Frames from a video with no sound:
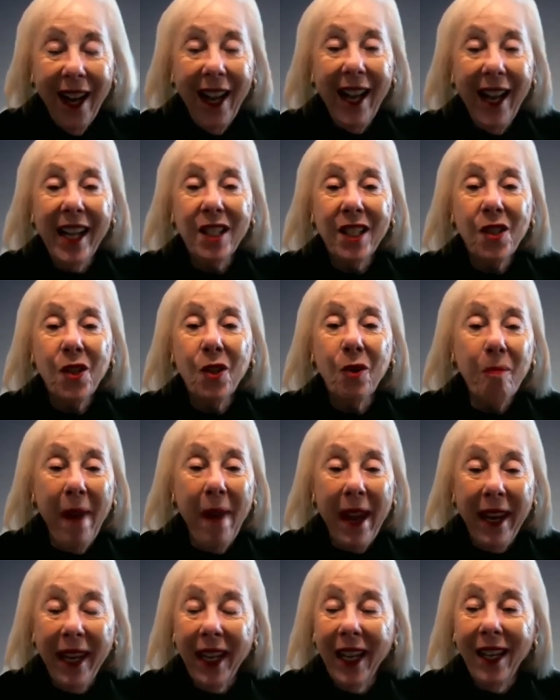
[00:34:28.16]
and to
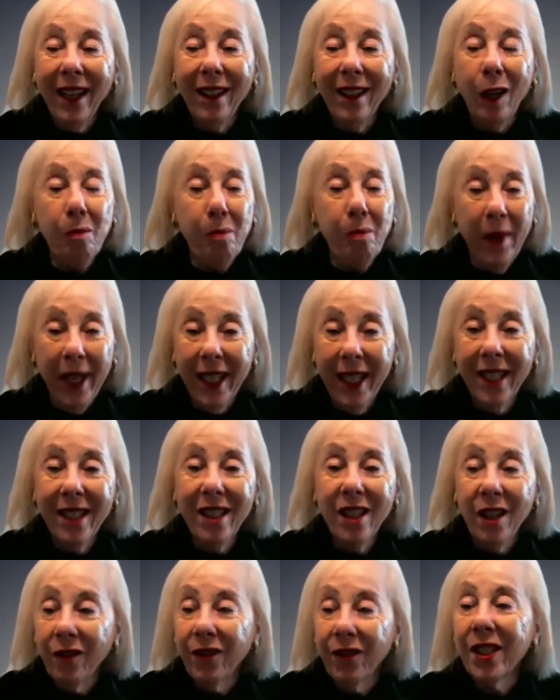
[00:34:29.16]
making a
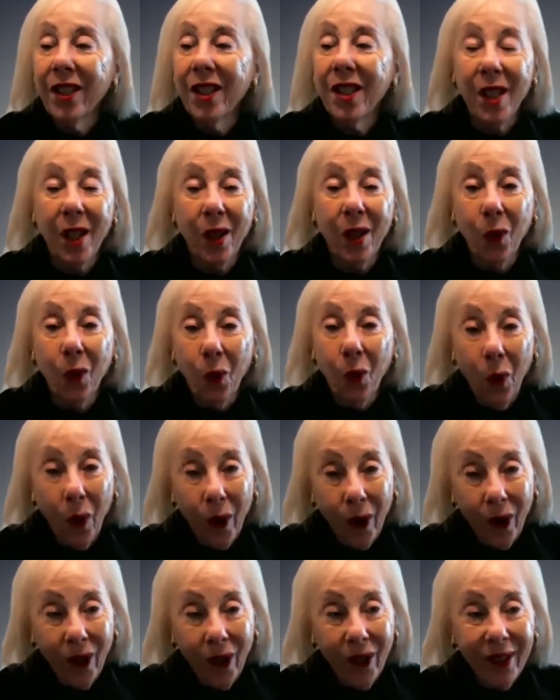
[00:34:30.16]
big difference in the
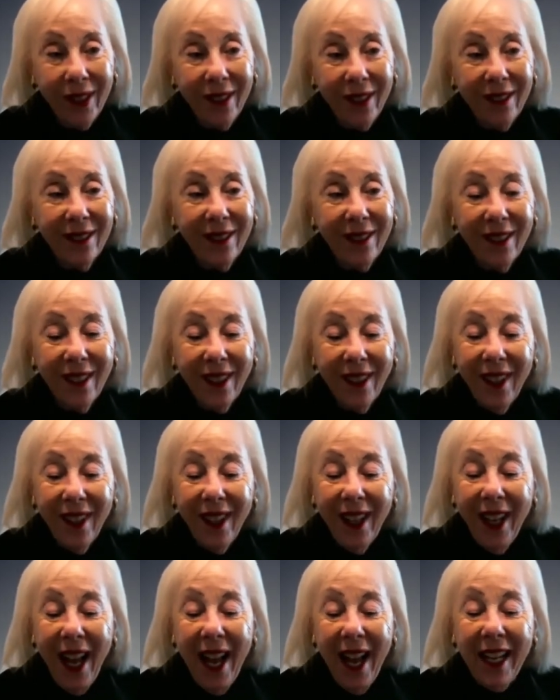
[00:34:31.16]
world.
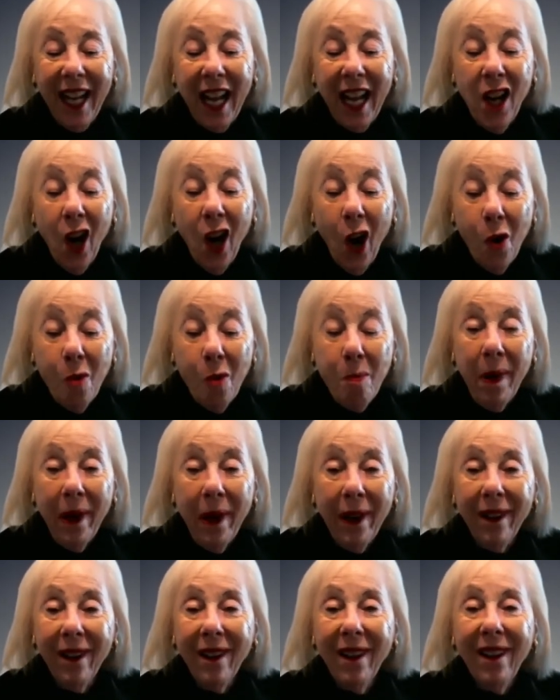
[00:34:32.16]
And I hope
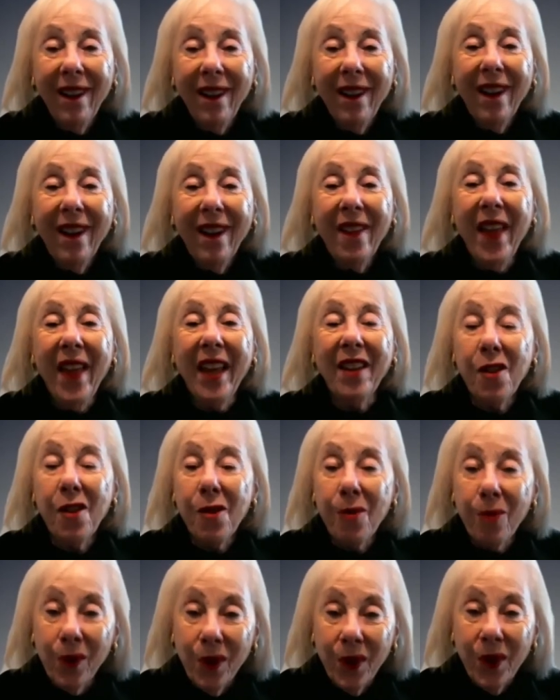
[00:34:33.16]
that
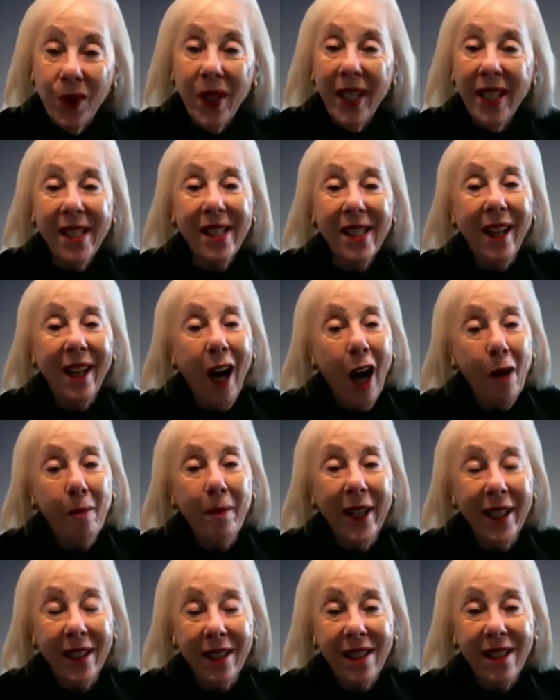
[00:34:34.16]
through these
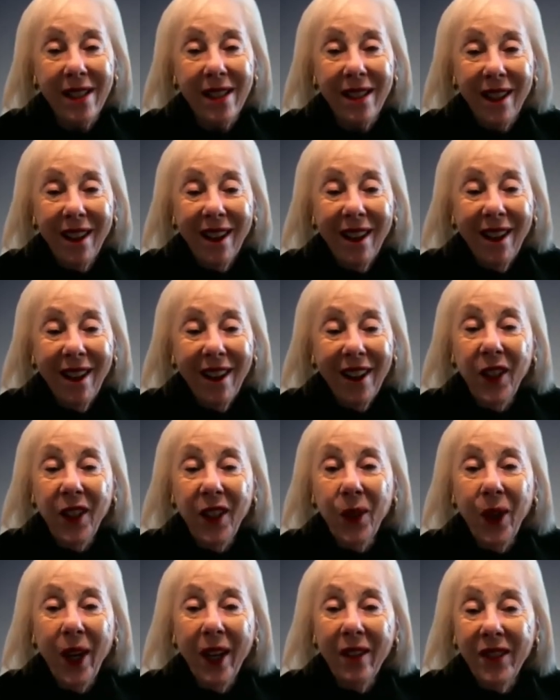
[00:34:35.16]
comments,
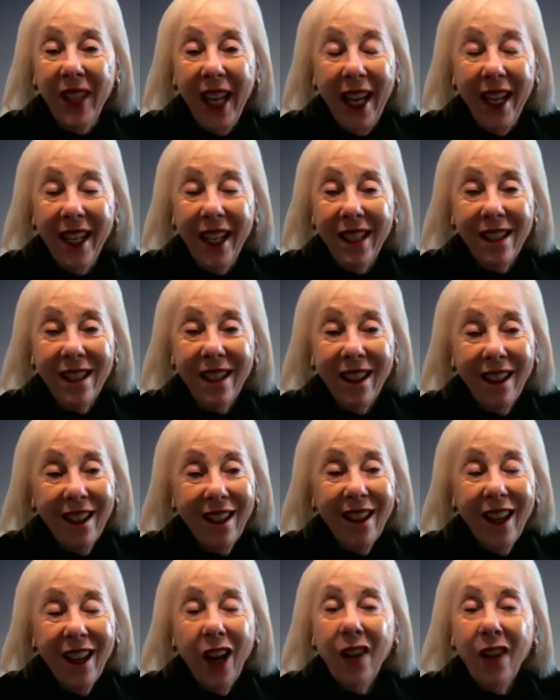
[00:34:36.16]
you have gained
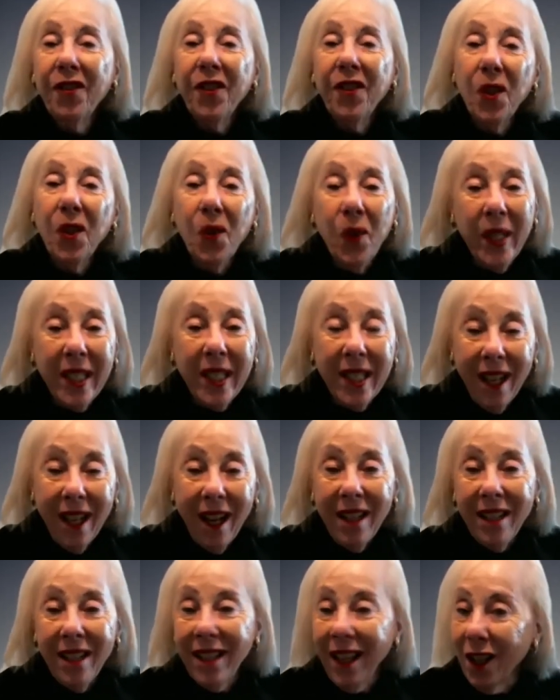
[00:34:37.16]
a few
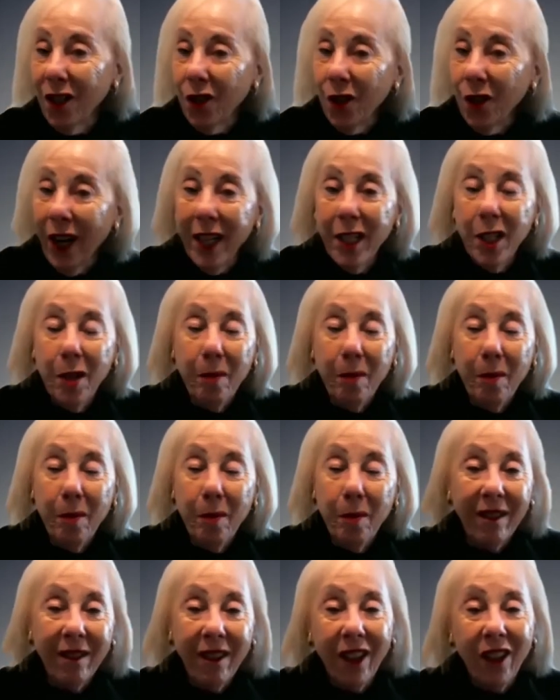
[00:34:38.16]
insights. I tried to be
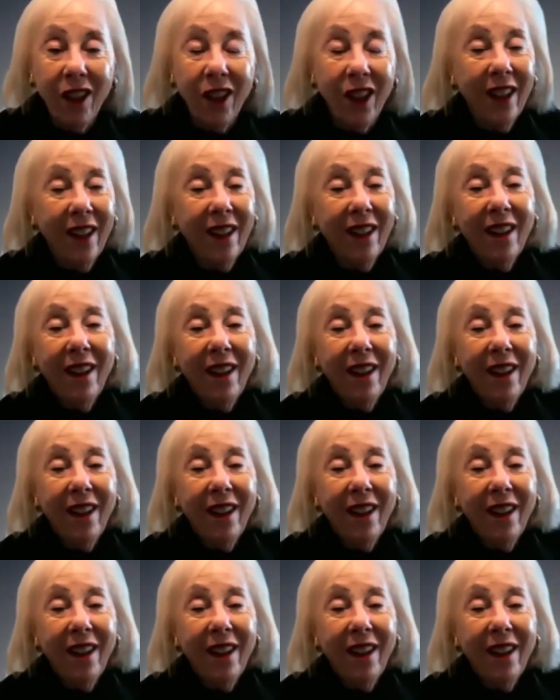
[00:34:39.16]
a little